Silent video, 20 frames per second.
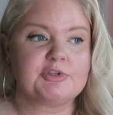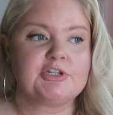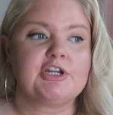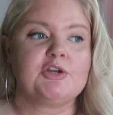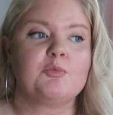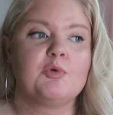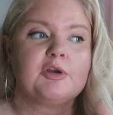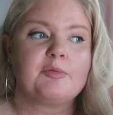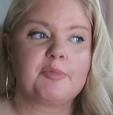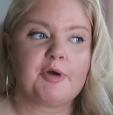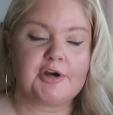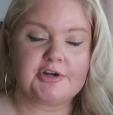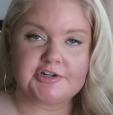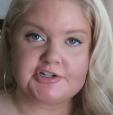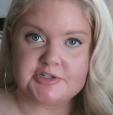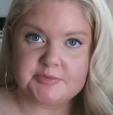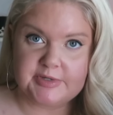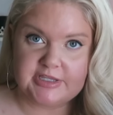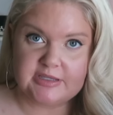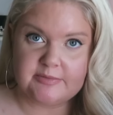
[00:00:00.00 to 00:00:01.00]
you need one partner
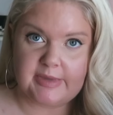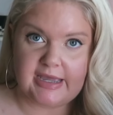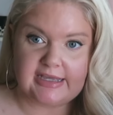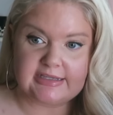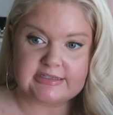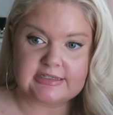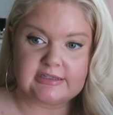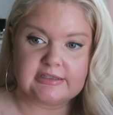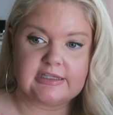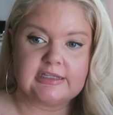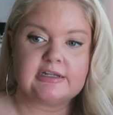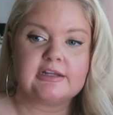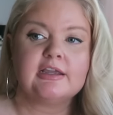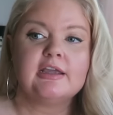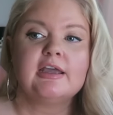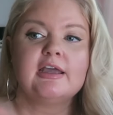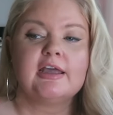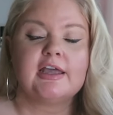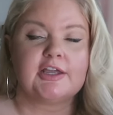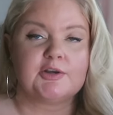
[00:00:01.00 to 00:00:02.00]
to be in the masculine
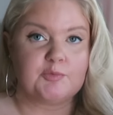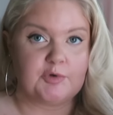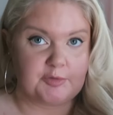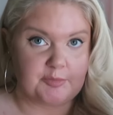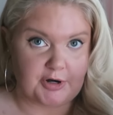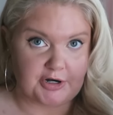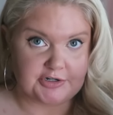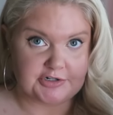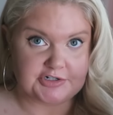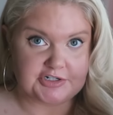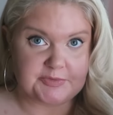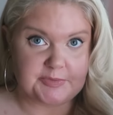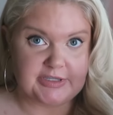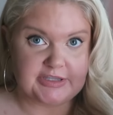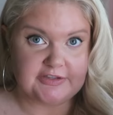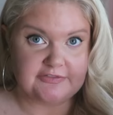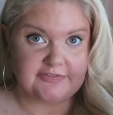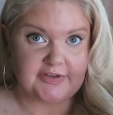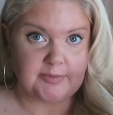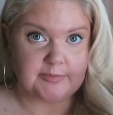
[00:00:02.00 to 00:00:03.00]
and one partner to be
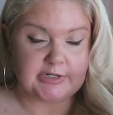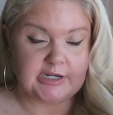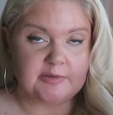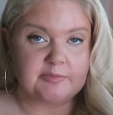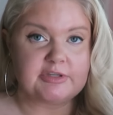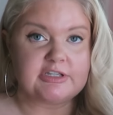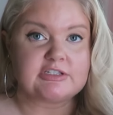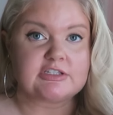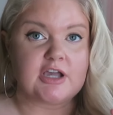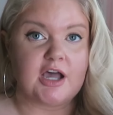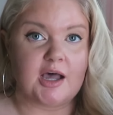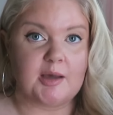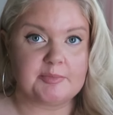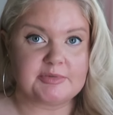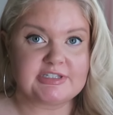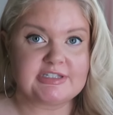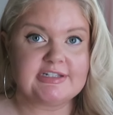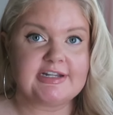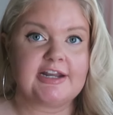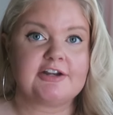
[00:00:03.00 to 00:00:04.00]
in the feminine, because
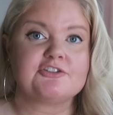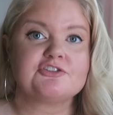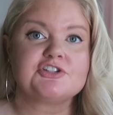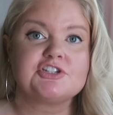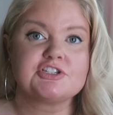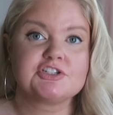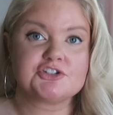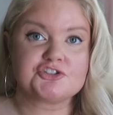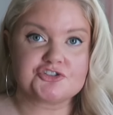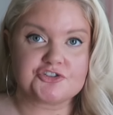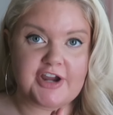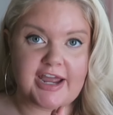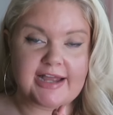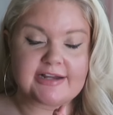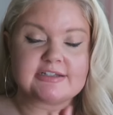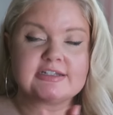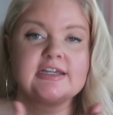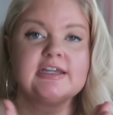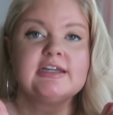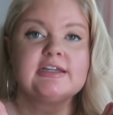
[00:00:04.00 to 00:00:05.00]
opposite energies
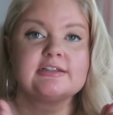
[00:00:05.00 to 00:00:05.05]
attract,